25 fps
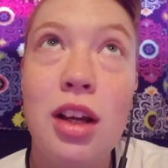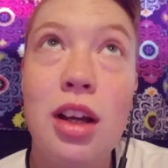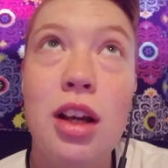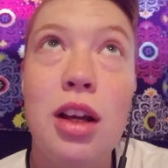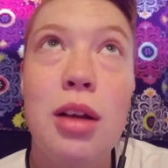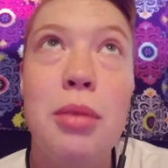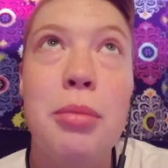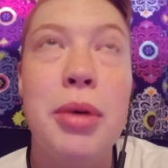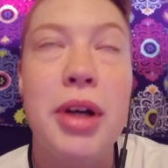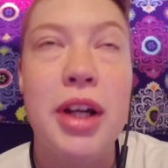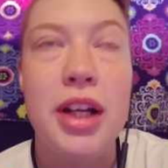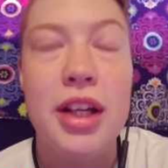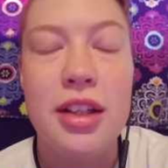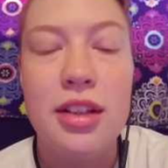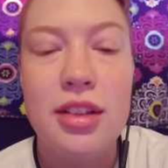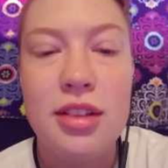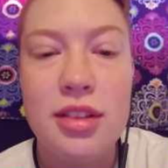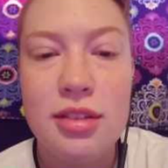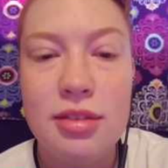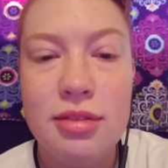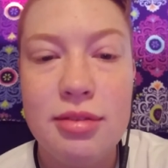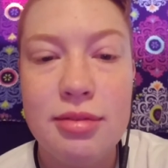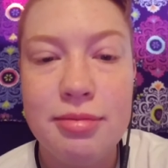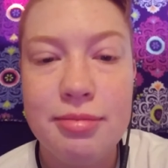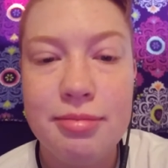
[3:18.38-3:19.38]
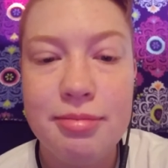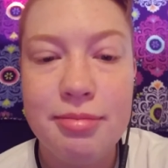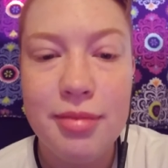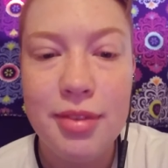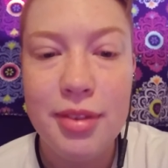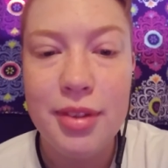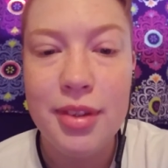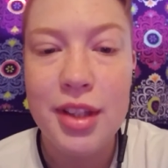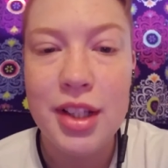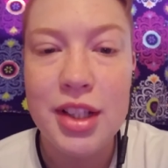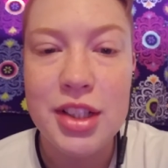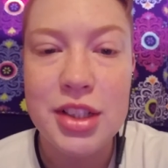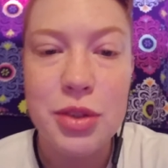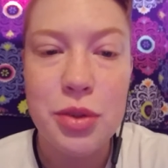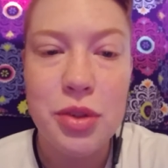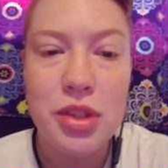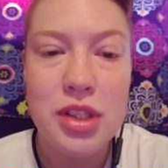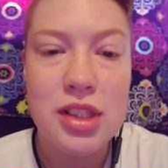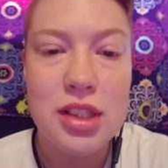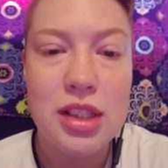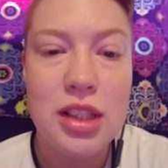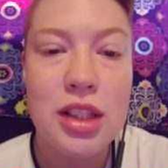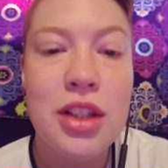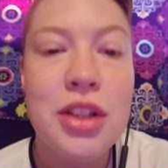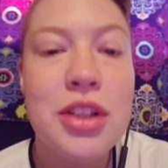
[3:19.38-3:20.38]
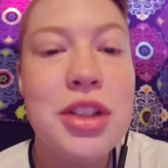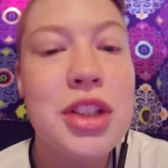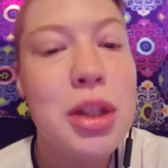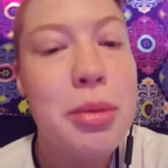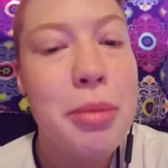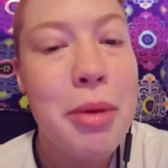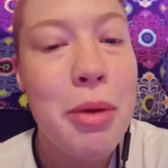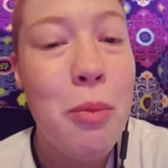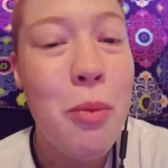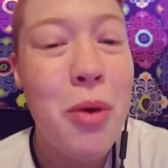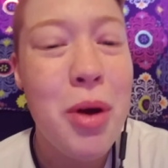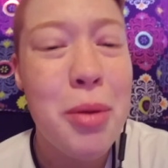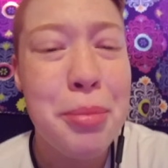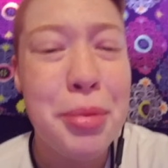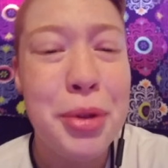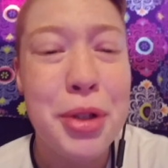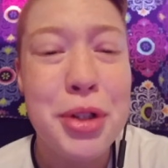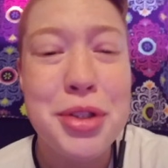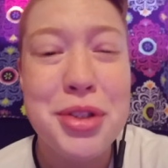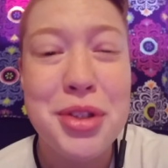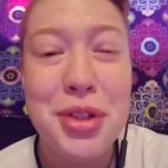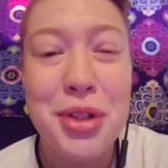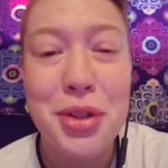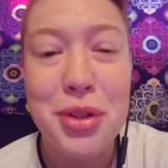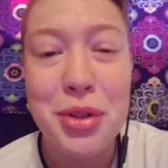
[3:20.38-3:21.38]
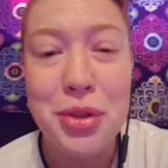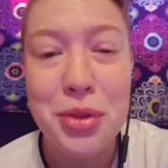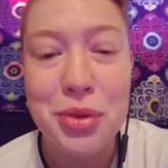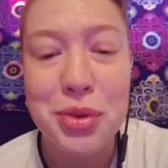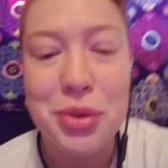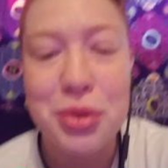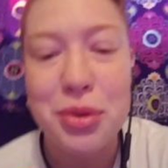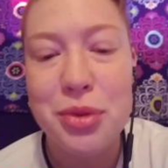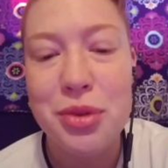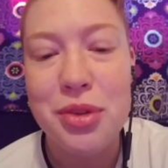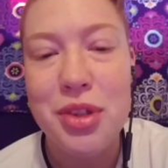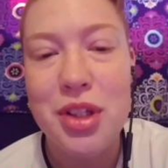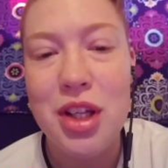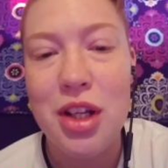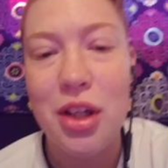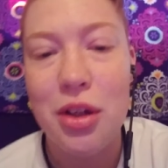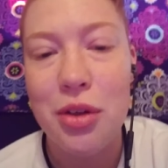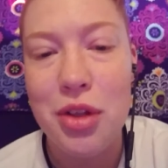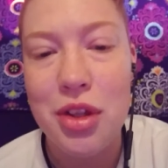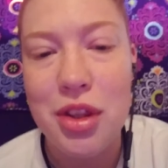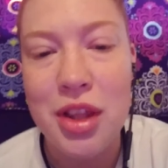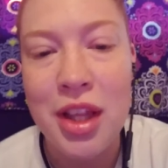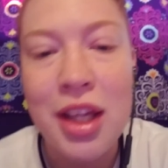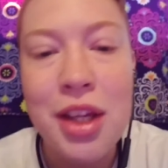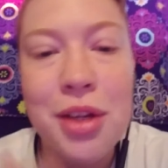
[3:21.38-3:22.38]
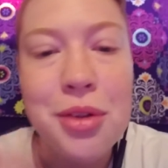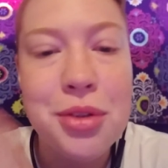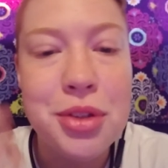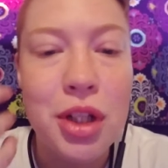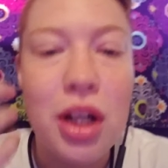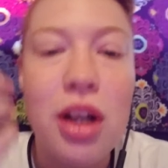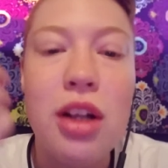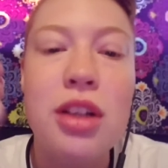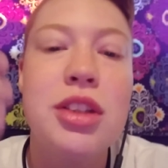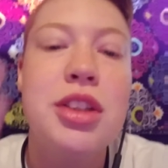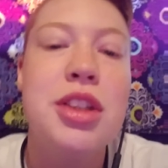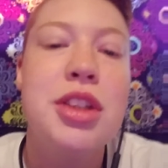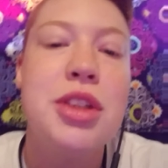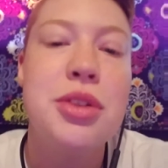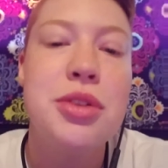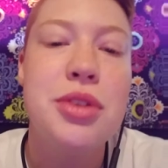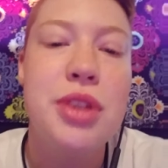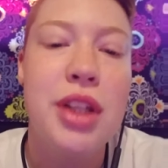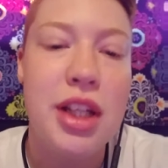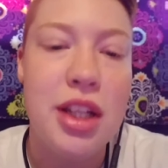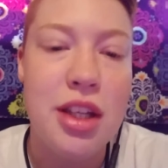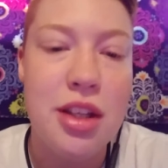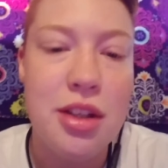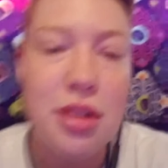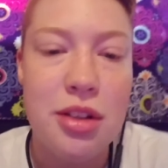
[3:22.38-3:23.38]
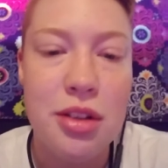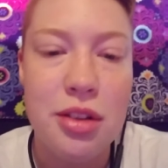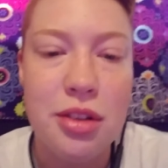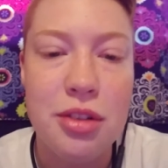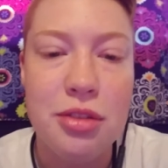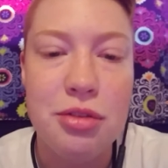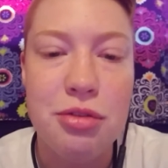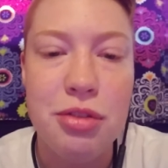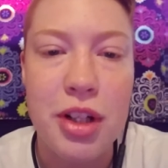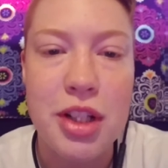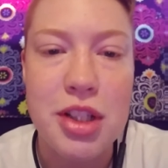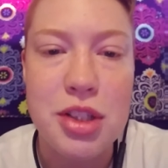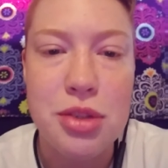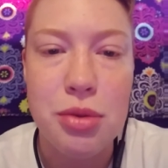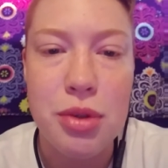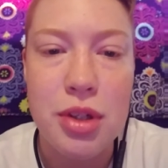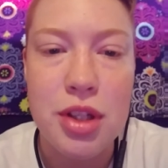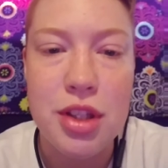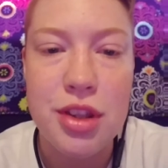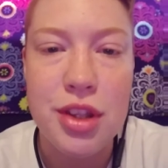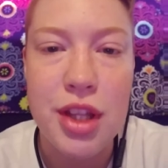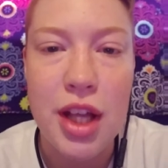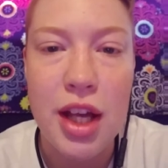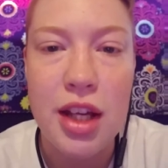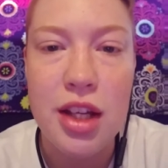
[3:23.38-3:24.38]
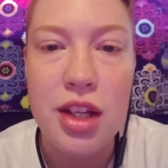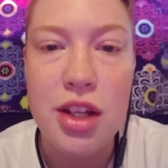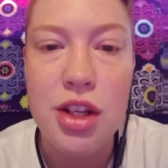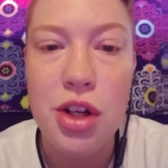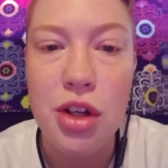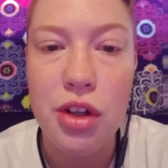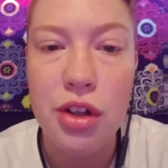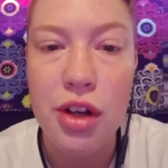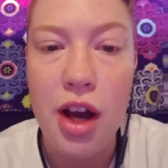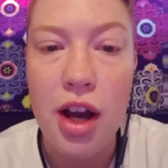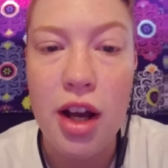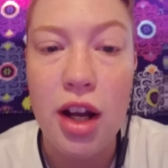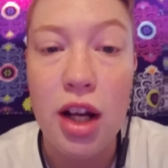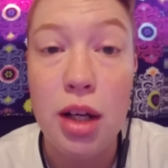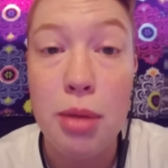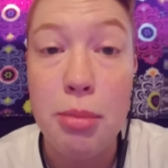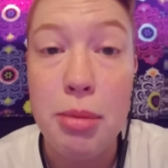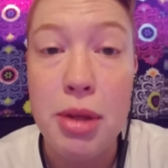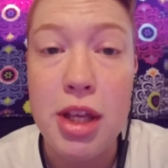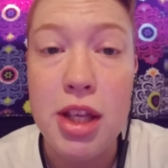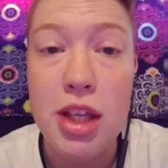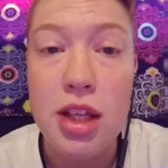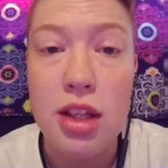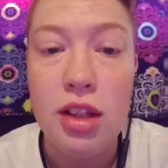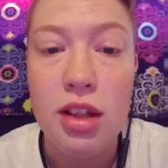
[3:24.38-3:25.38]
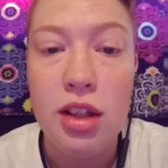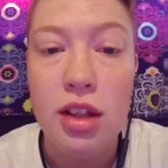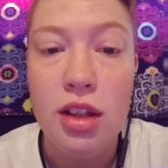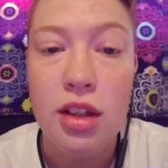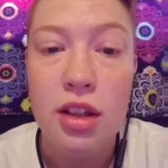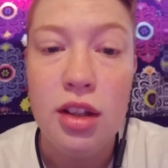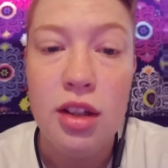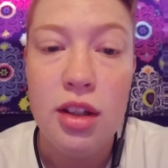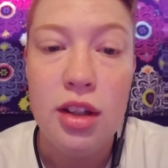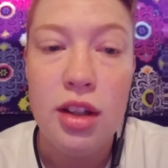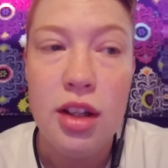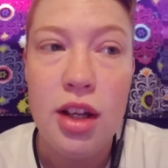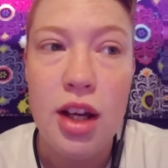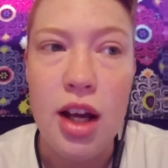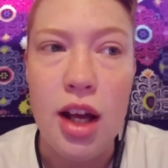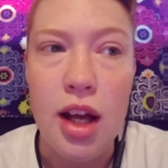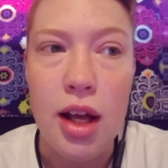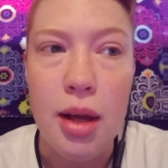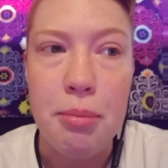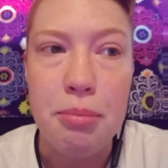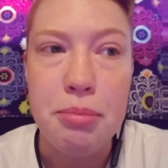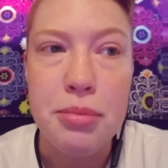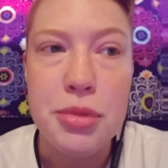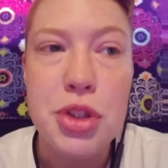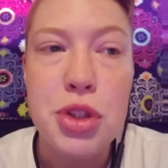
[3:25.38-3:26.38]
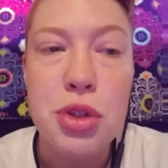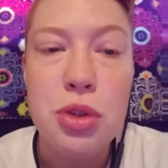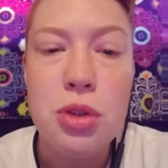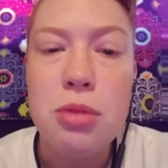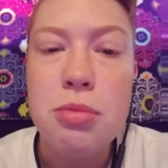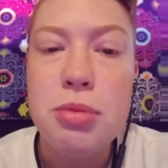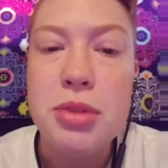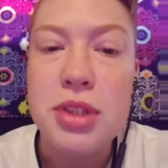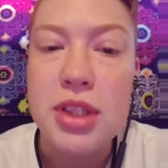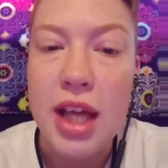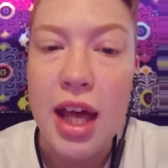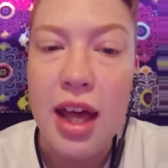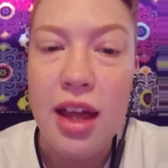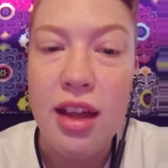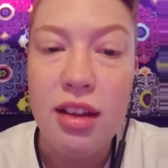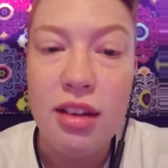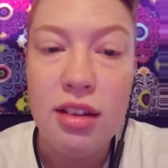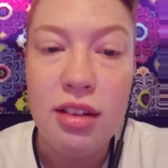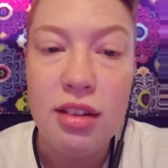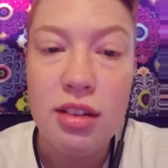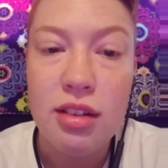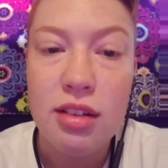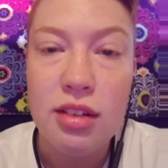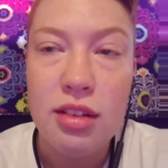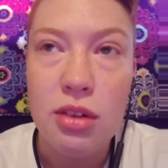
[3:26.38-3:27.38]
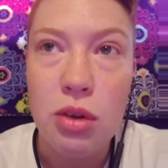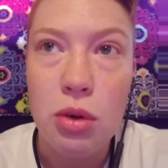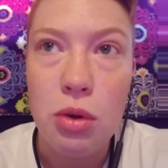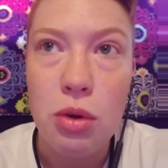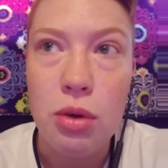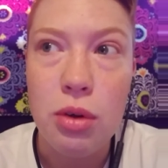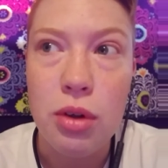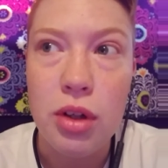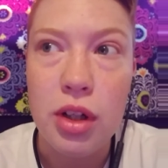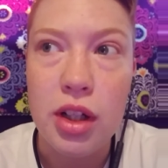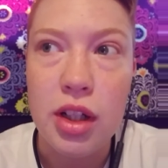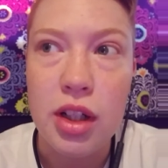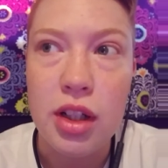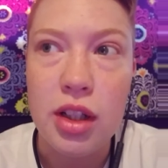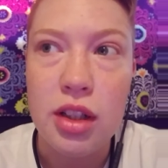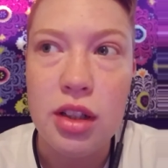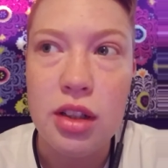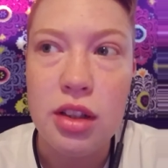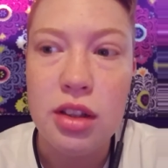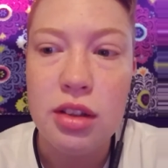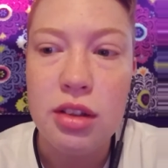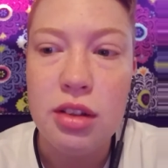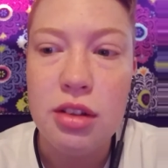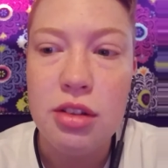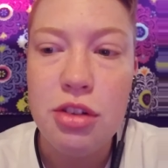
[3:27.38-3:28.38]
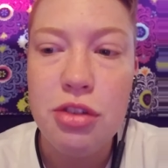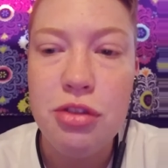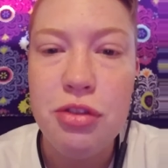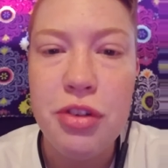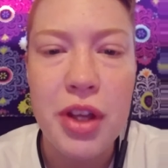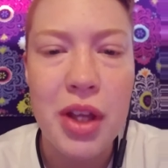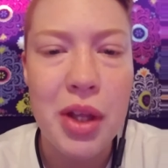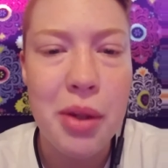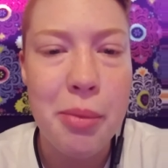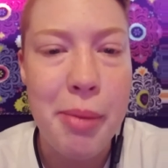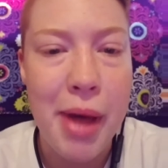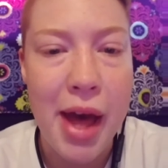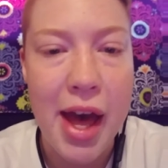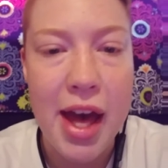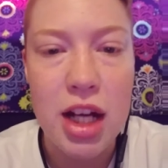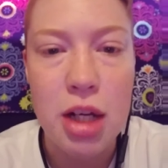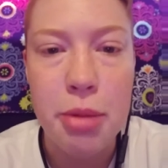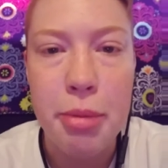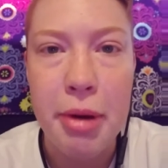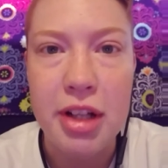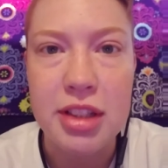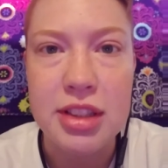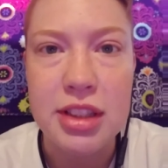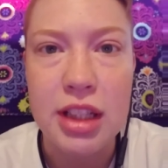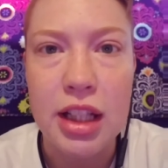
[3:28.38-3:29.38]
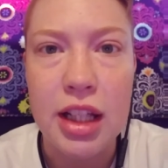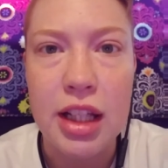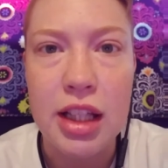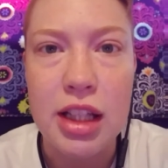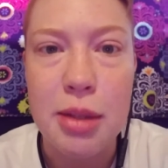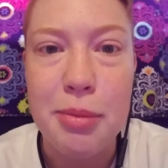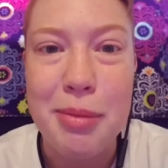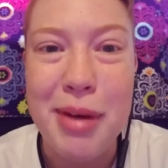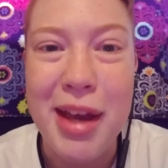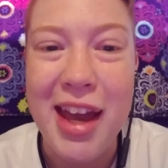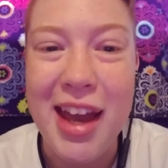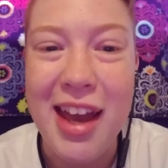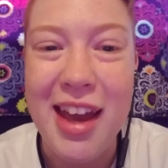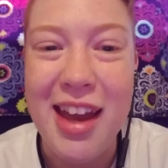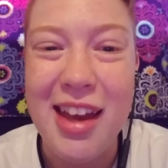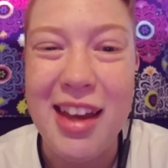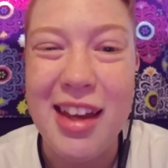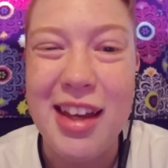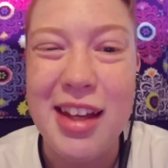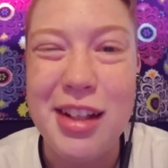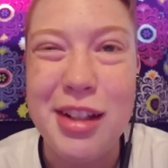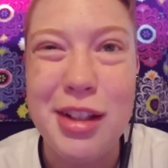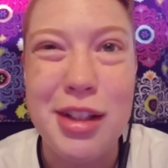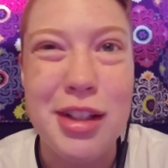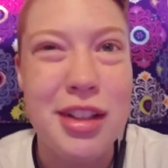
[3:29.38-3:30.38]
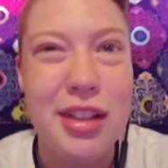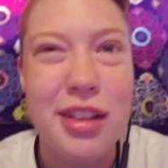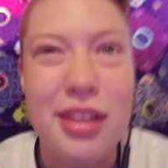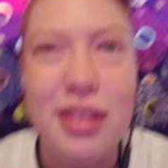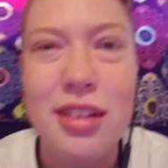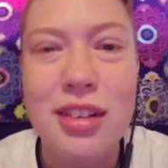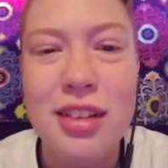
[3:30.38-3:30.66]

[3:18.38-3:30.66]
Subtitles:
but there's gonna be one person who, that you talk to, that you're friends with, that you're not gonna be, too upset or feel bad about telling them, hey, can you